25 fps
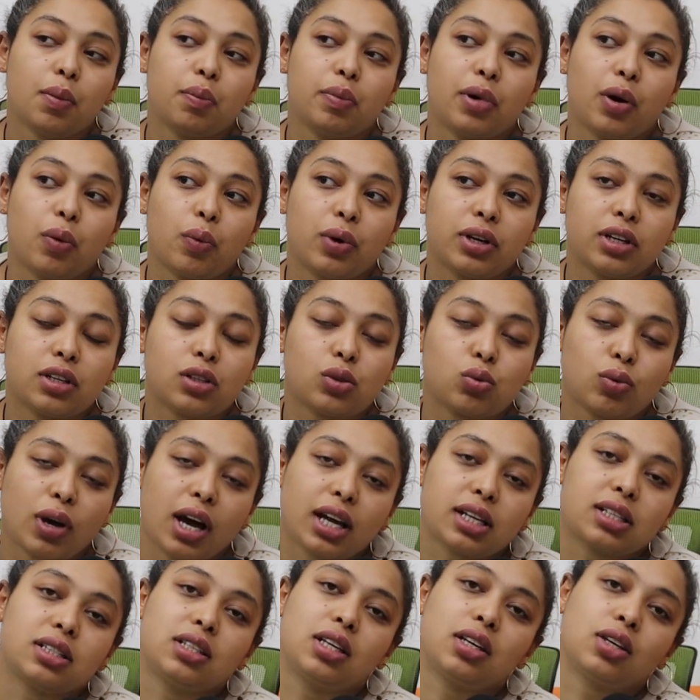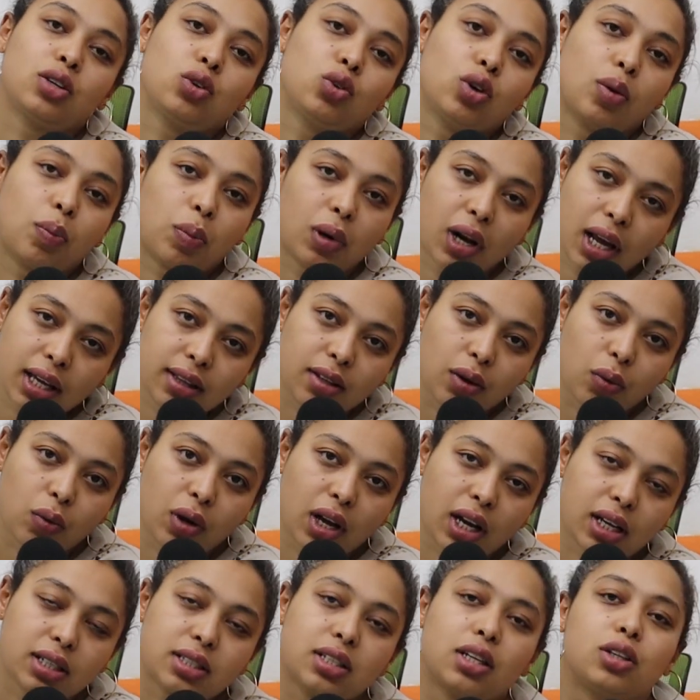but when it's waxing, you apply the
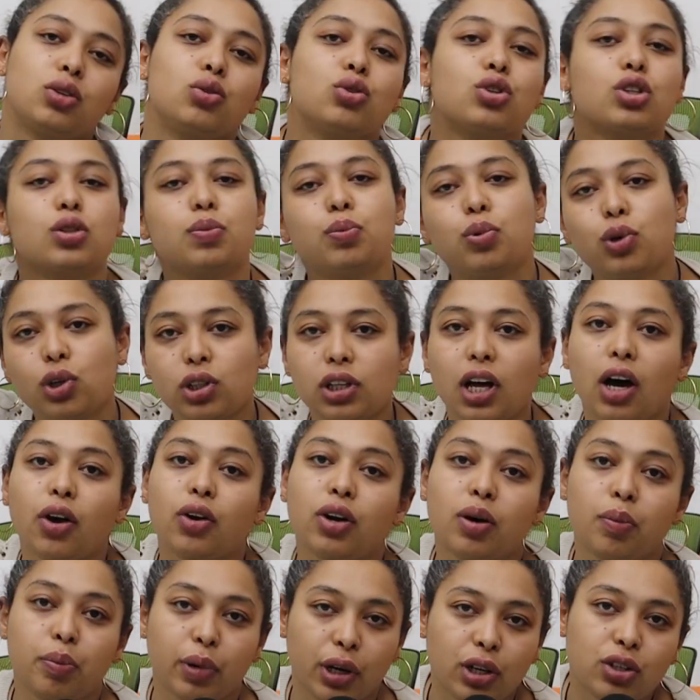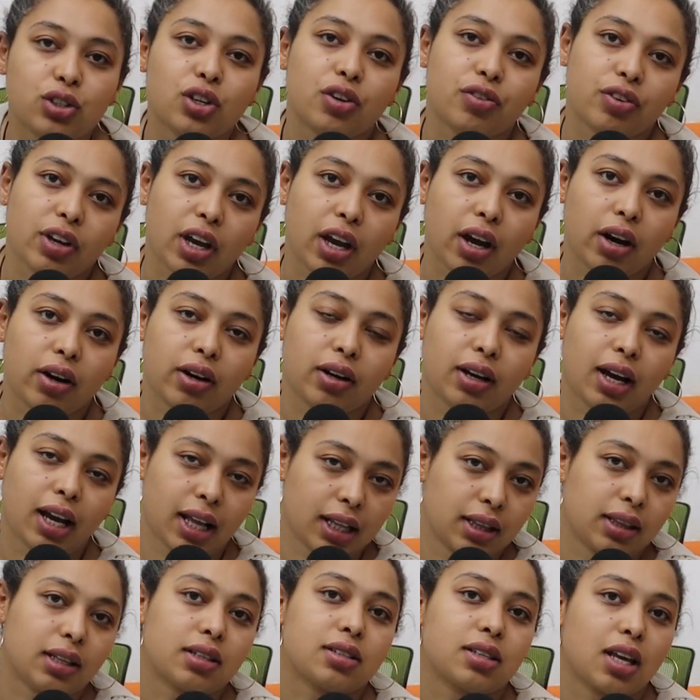wax and you just pull out a bunch of hair
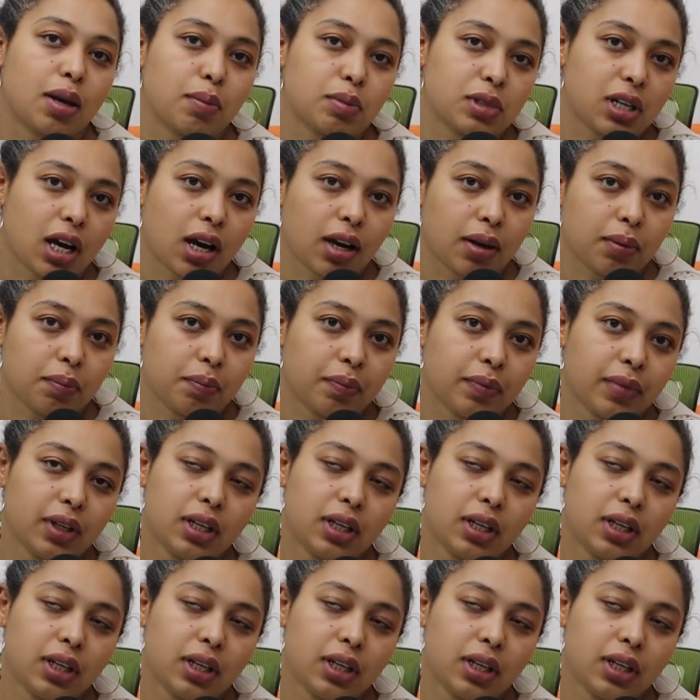at the same time.